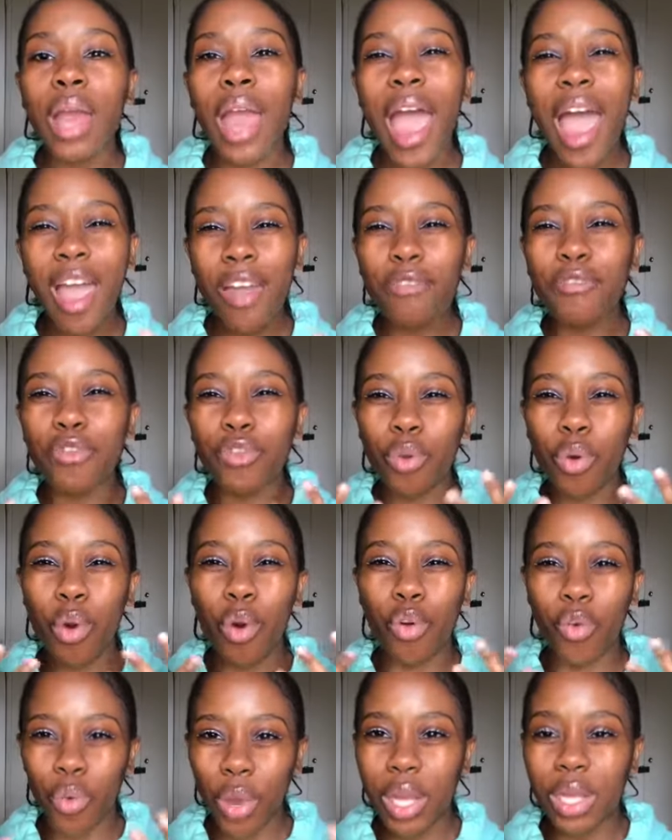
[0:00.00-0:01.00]
have
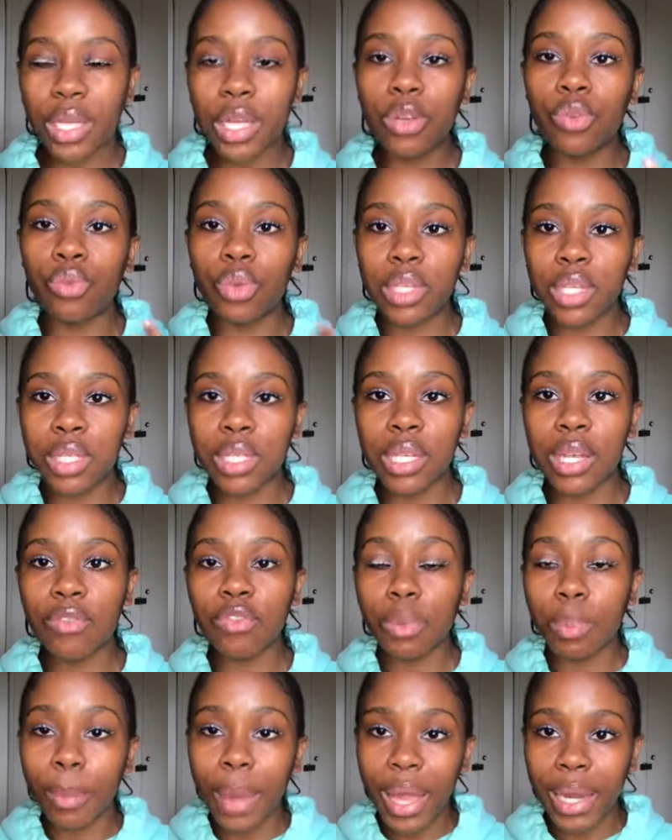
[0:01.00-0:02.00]
already
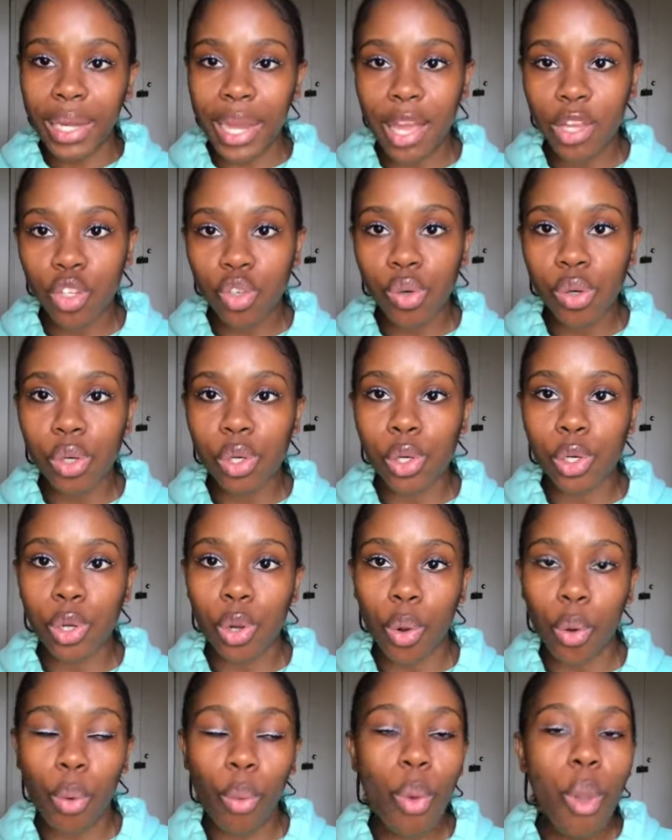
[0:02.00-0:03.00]
received my natural
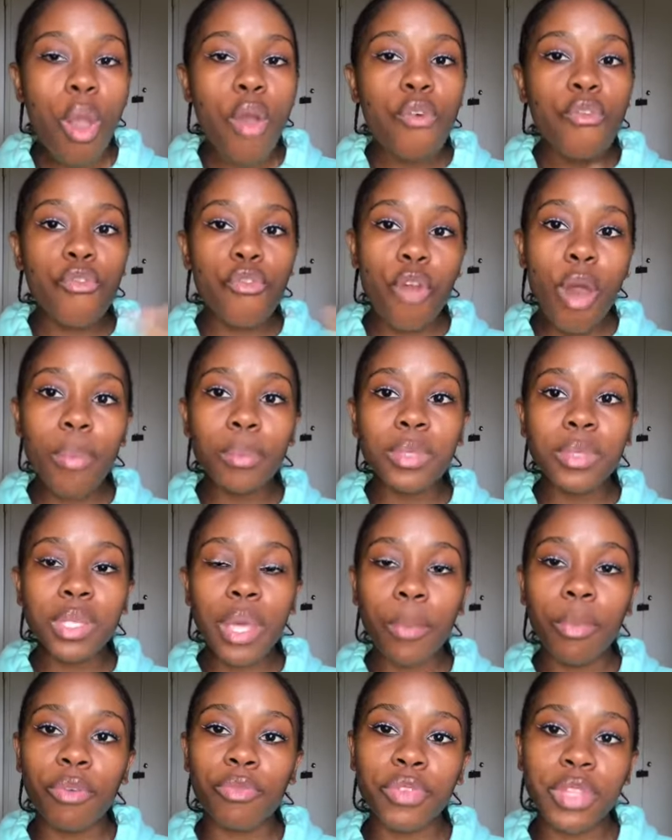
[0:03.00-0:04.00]
glow from
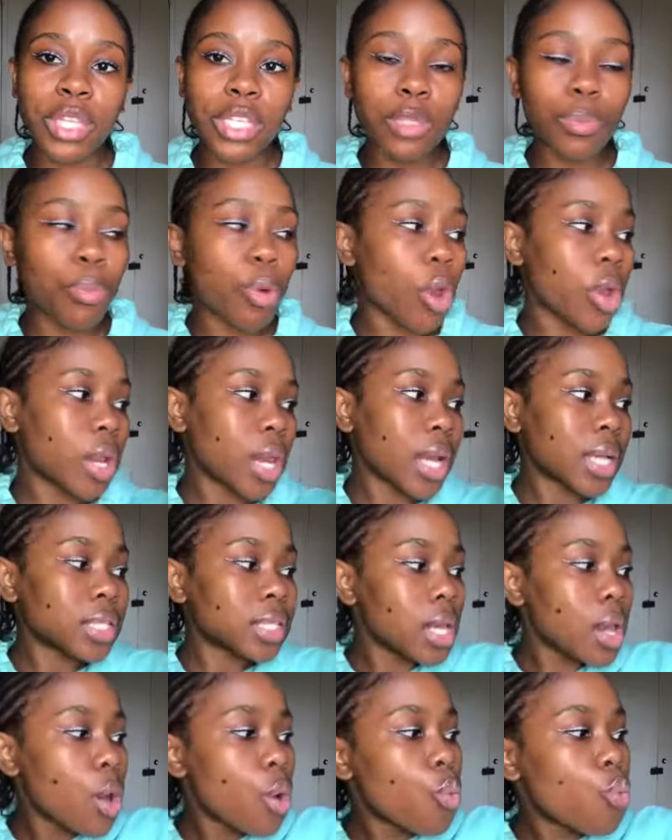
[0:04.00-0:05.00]
some of these products,
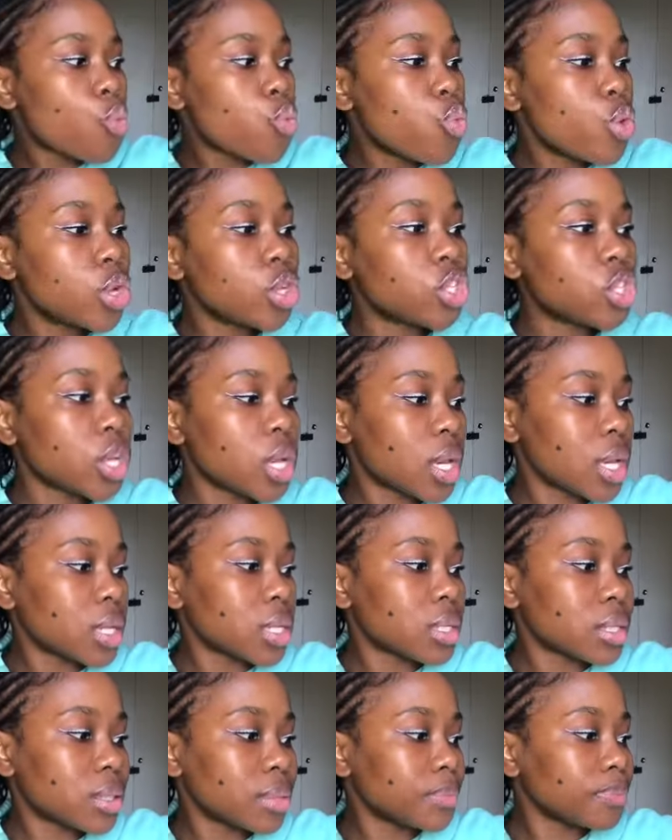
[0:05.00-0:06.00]
which
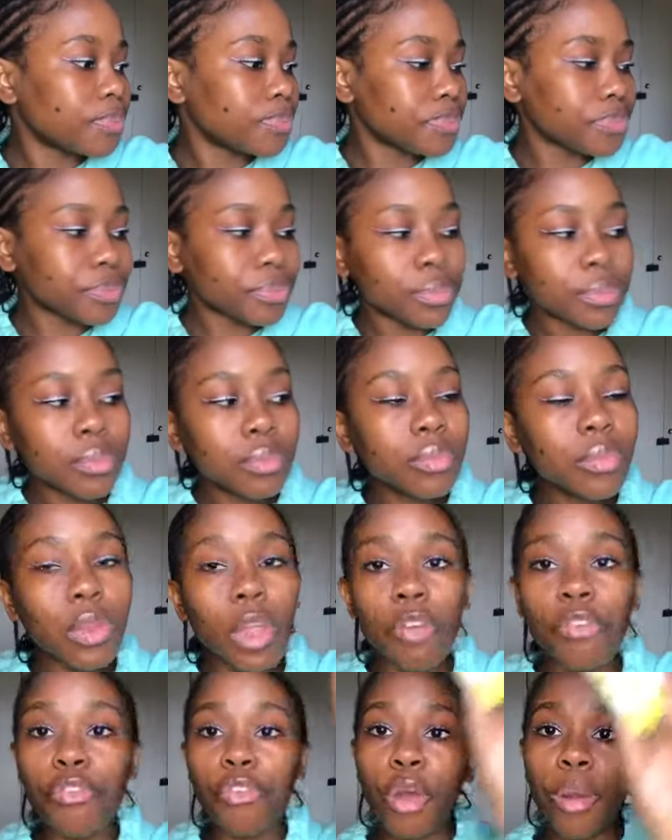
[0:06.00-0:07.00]
is
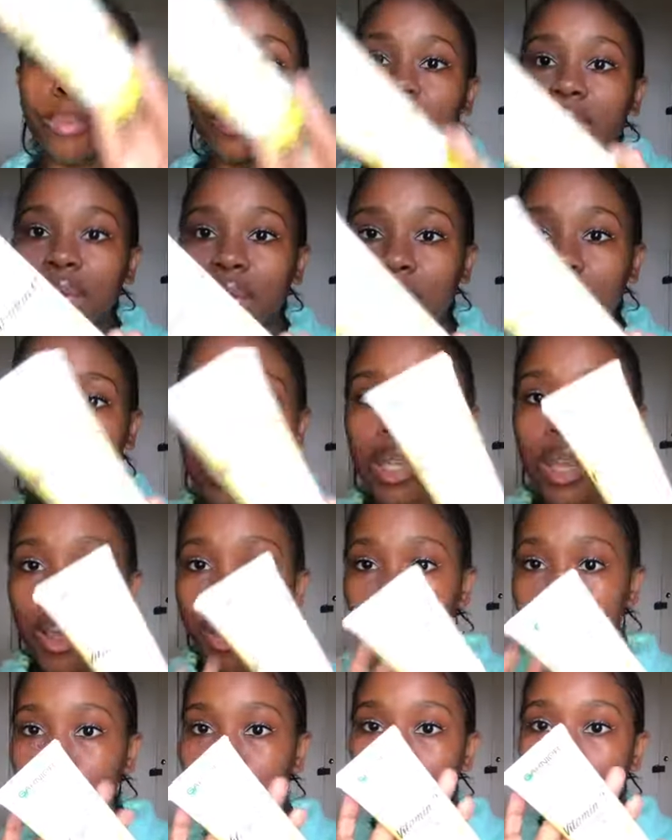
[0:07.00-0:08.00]
from this
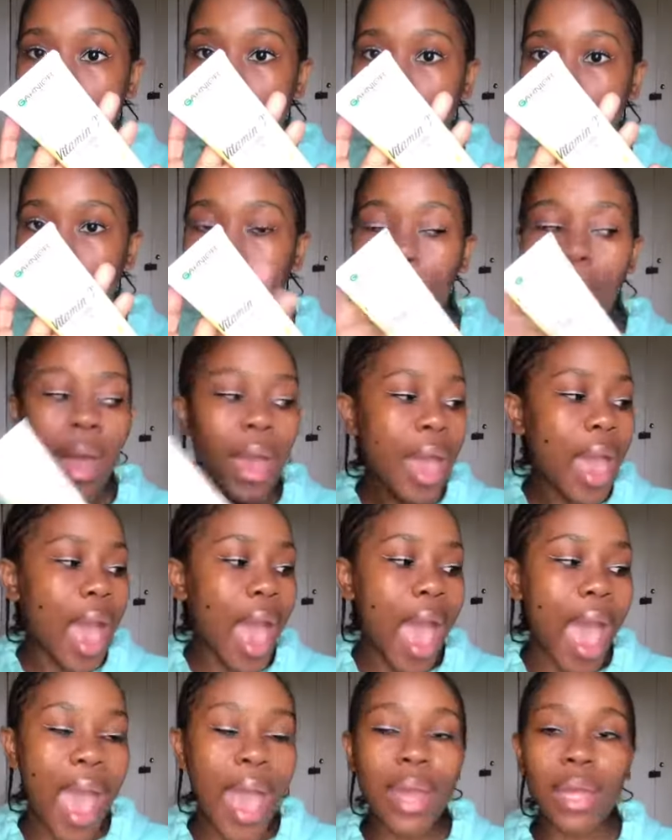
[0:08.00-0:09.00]
foam
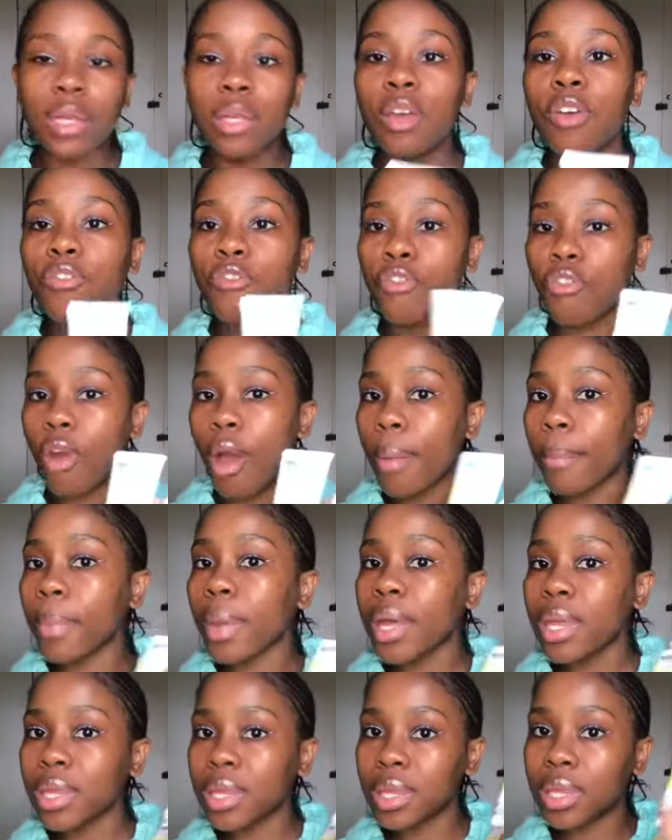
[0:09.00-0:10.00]
and from
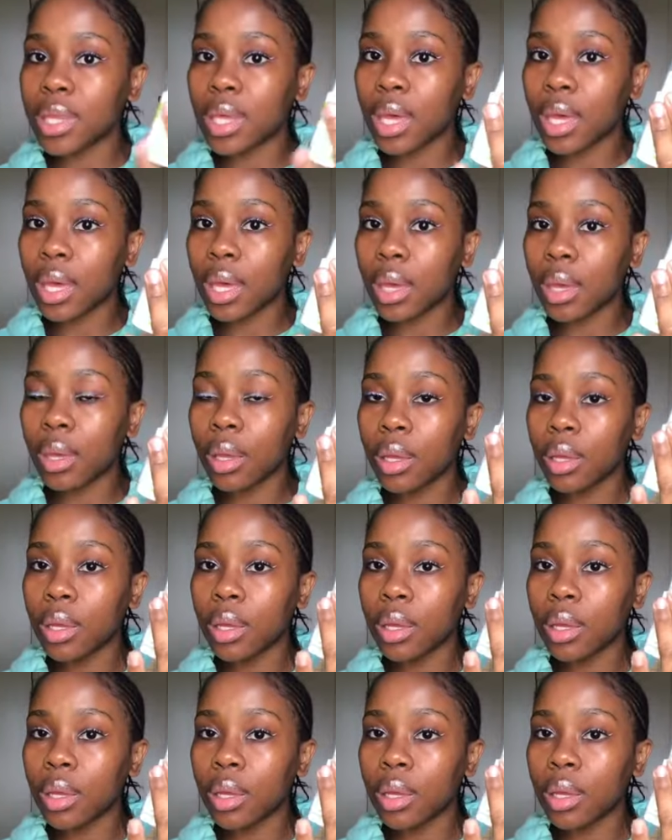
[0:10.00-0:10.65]
the